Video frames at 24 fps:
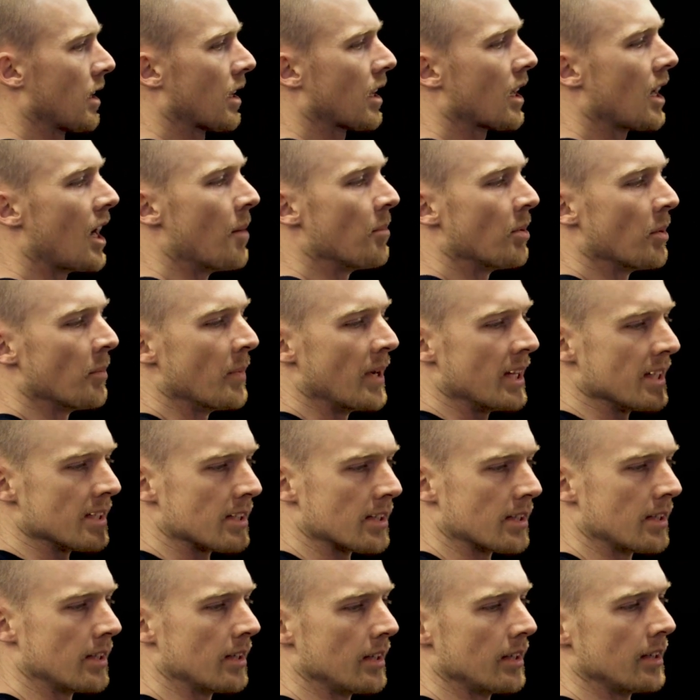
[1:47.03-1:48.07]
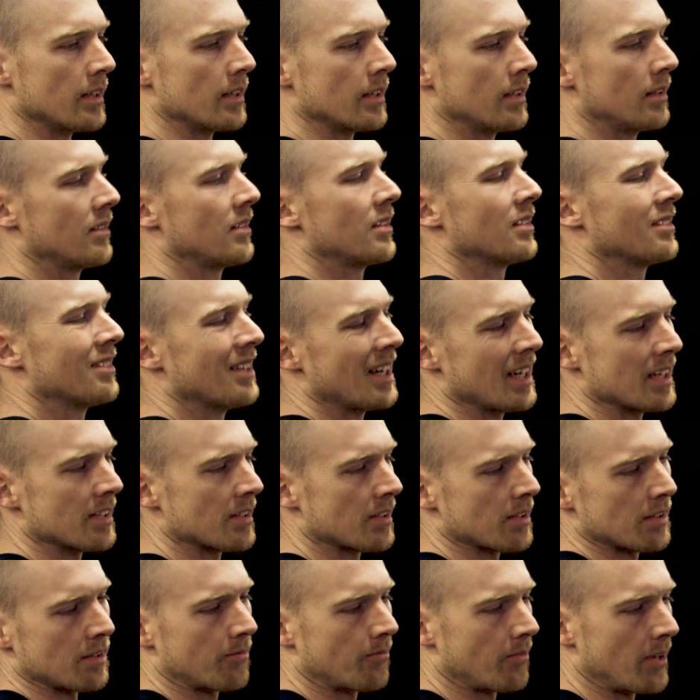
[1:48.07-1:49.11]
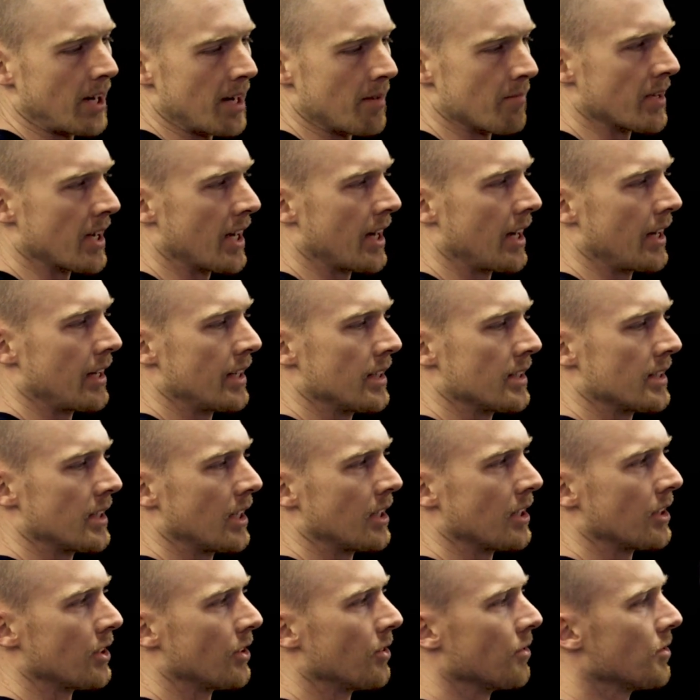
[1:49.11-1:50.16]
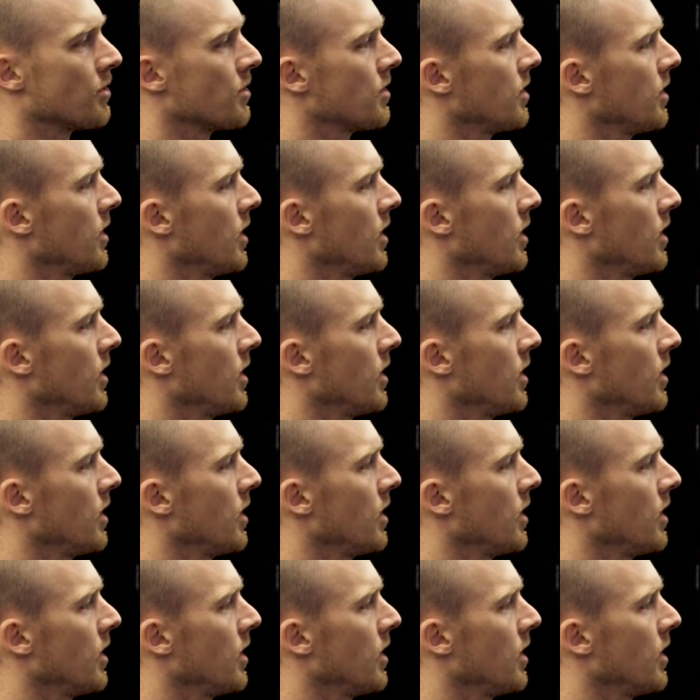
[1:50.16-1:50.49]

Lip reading: complements the lines of the frame that I intend to use.